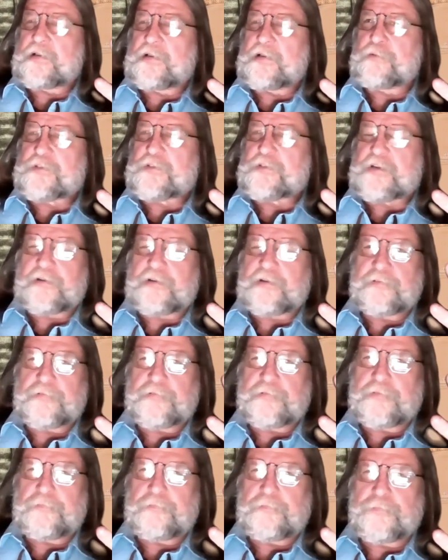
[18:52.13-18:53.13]
He was
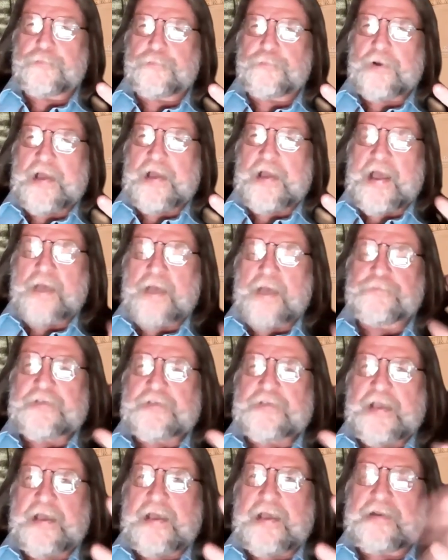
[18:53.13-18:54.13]

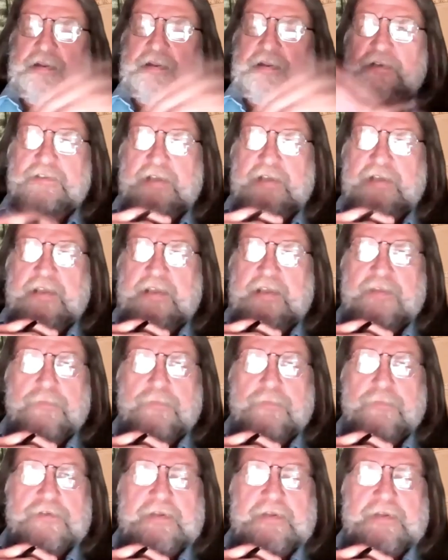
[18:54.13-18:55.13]
perhaps in his day
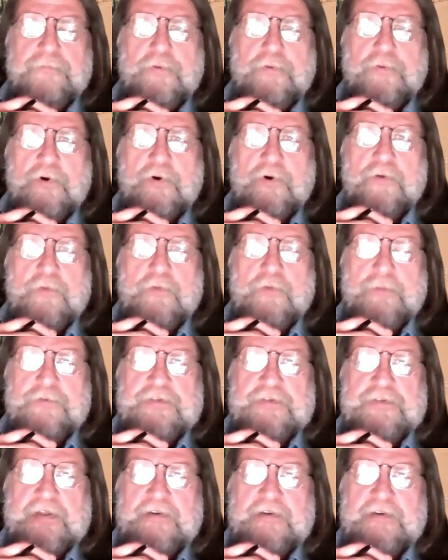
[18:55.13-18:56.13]
the most important
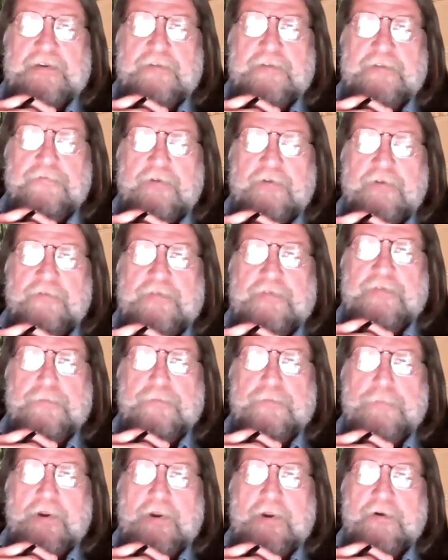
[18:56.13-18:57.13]
representative of
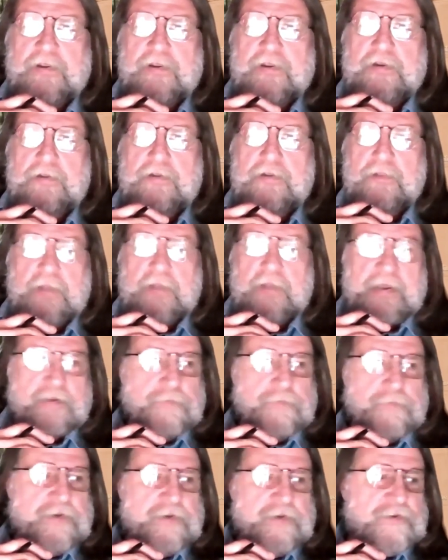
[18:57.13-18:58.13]
the American
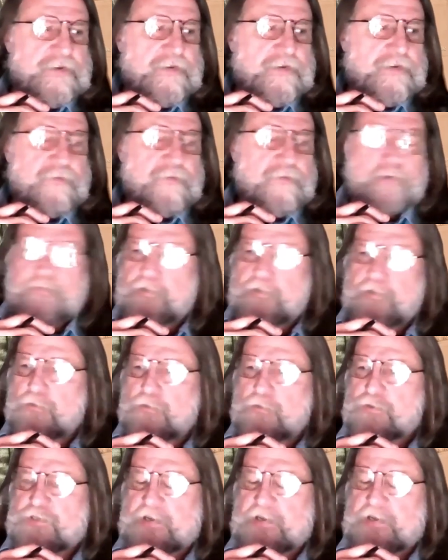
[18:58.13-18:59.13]
Enlightenment
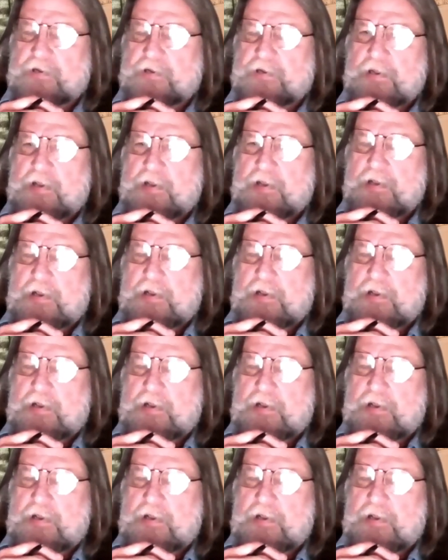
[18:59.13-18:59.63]
Revolution.